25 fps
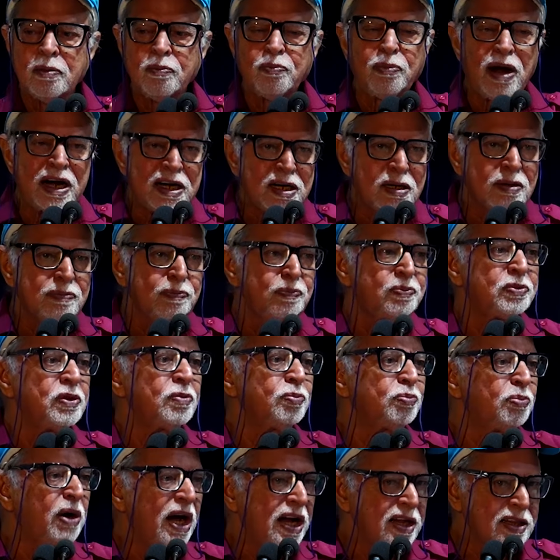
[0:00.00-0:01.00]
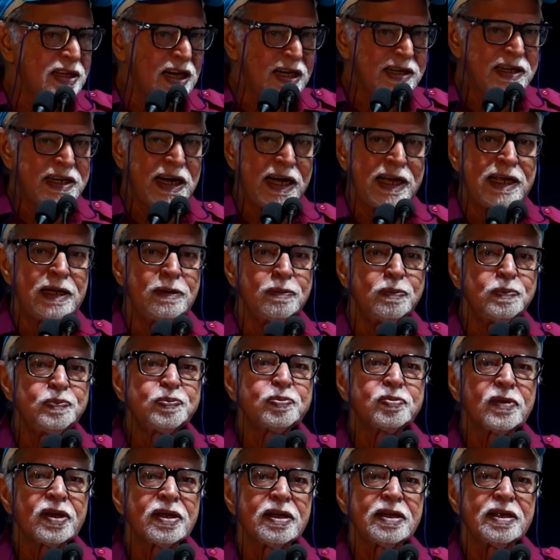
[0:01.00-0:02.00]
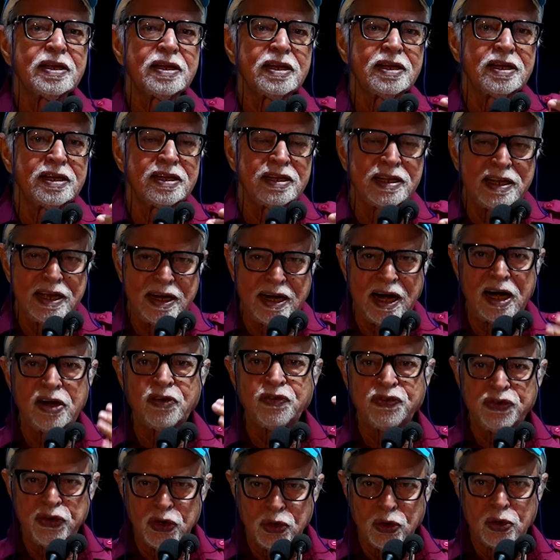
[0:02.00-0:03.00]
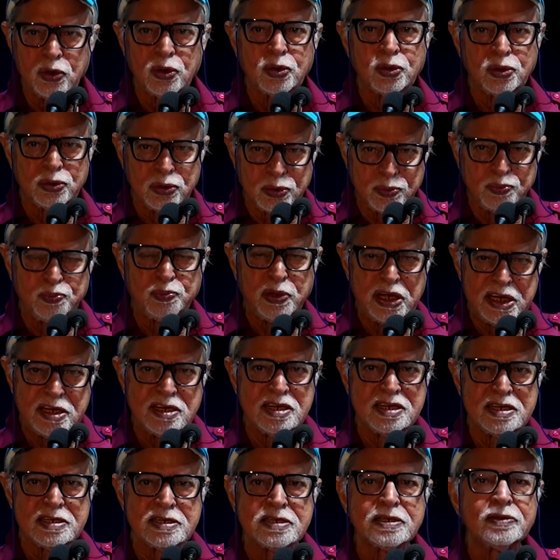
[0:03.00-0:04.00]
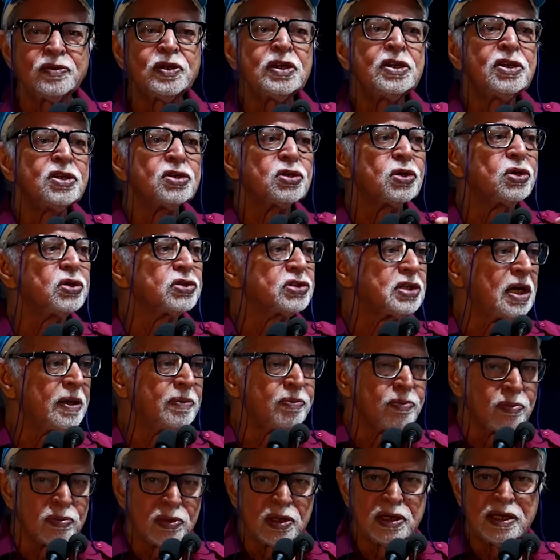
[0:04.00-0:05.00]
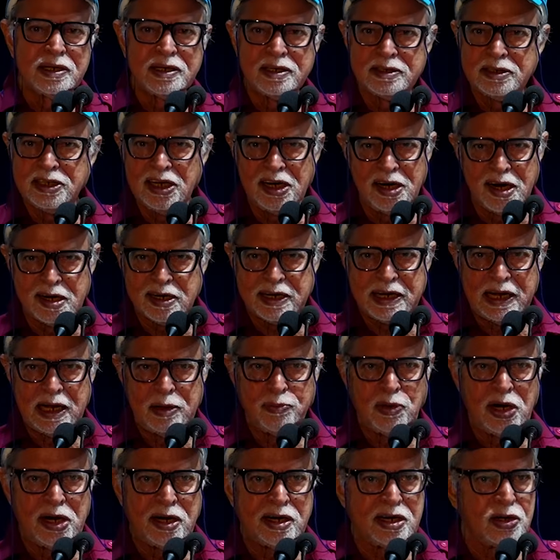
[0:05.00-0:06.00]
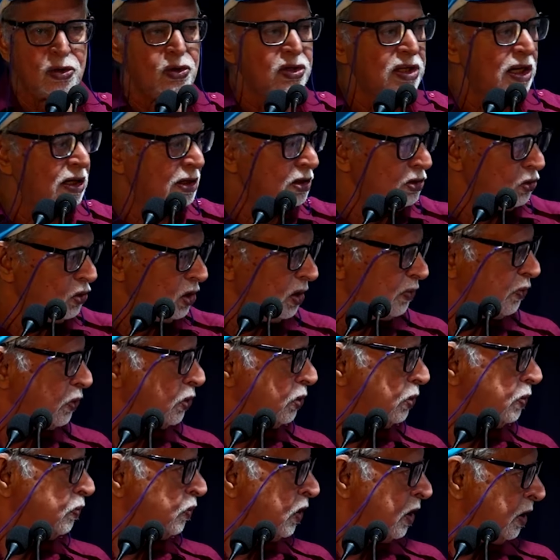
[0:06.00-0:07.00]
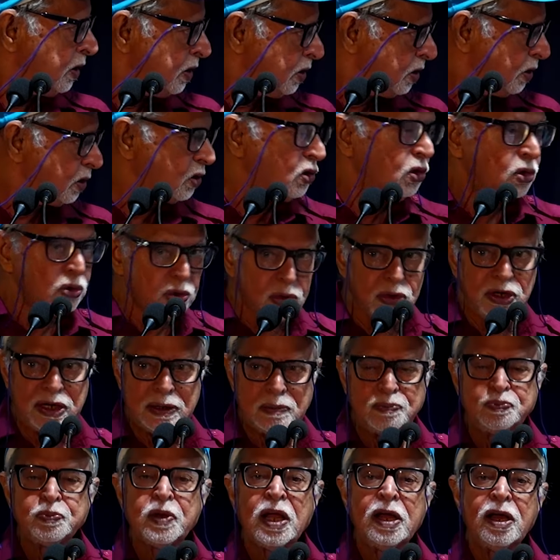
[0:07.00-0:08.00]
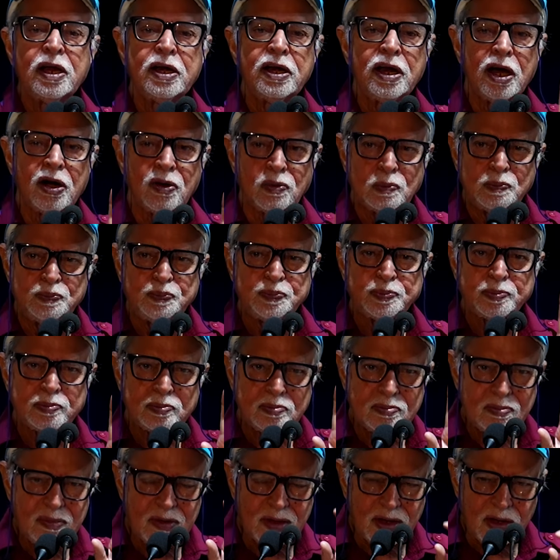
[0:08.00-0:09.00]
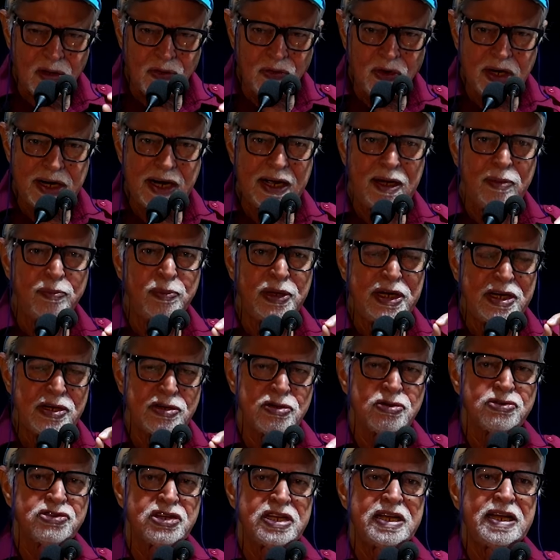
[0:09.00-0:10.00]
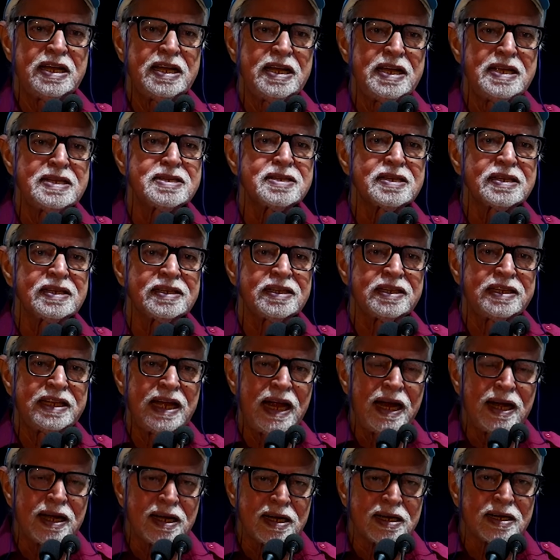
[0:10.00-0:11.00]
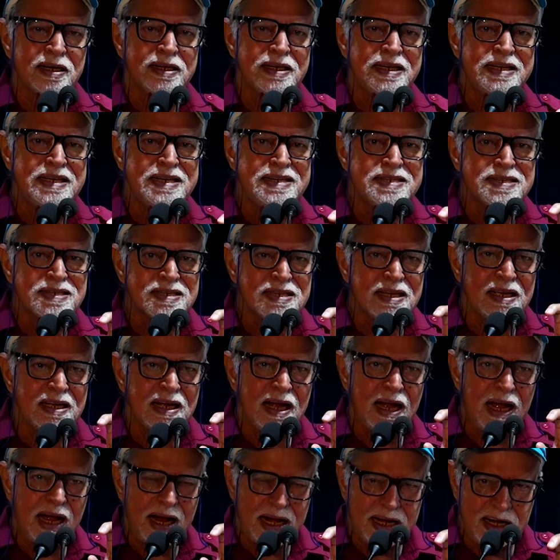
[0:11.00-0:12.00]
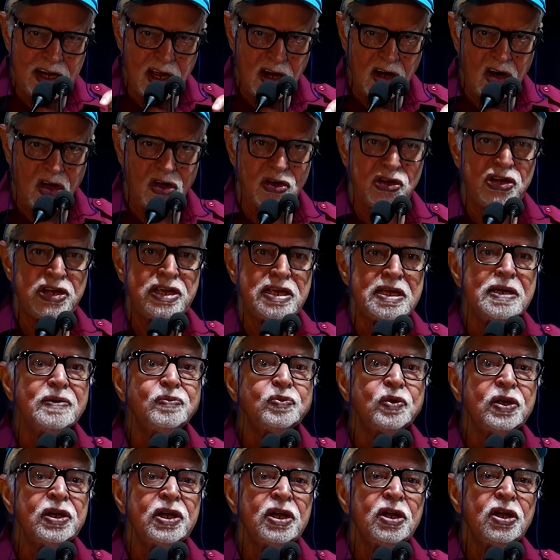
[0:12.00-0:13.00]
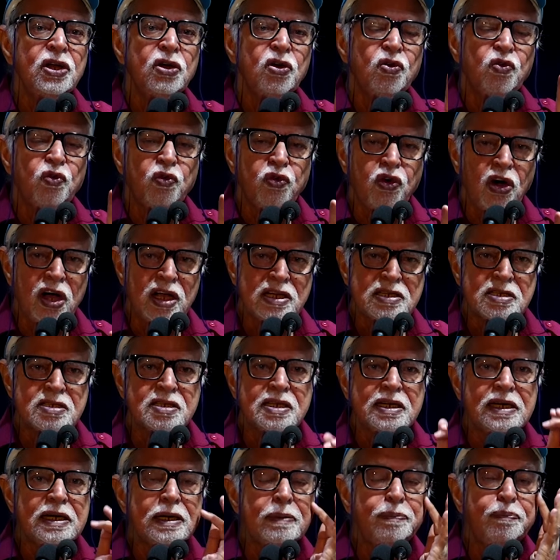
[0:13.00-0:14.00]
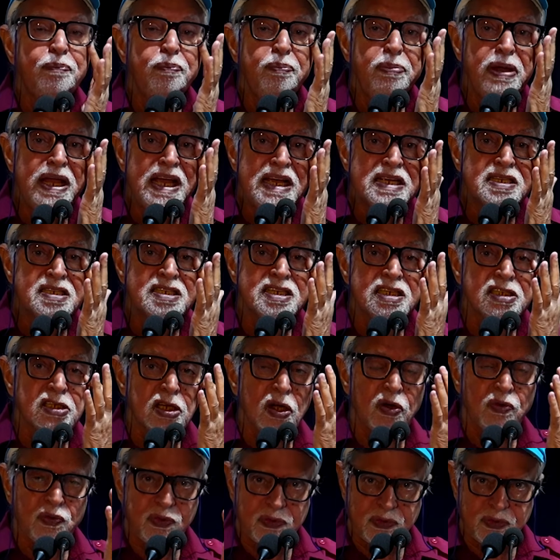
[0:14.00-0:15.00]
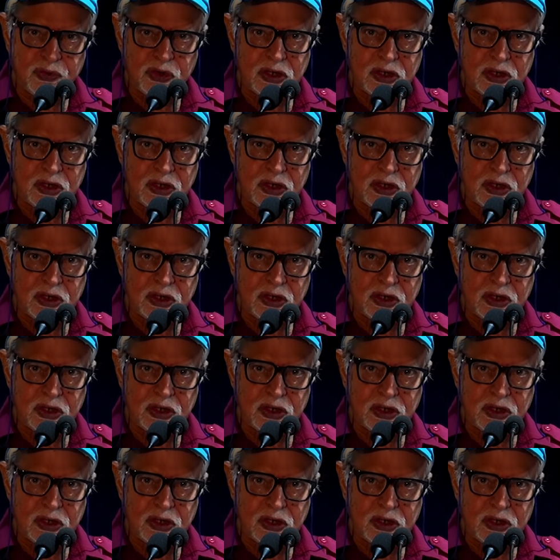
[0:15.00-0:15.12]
But by the time they read few pages, so some jailer came and told that you have to go today. Now, what I mean to say is that his ideology was the basis of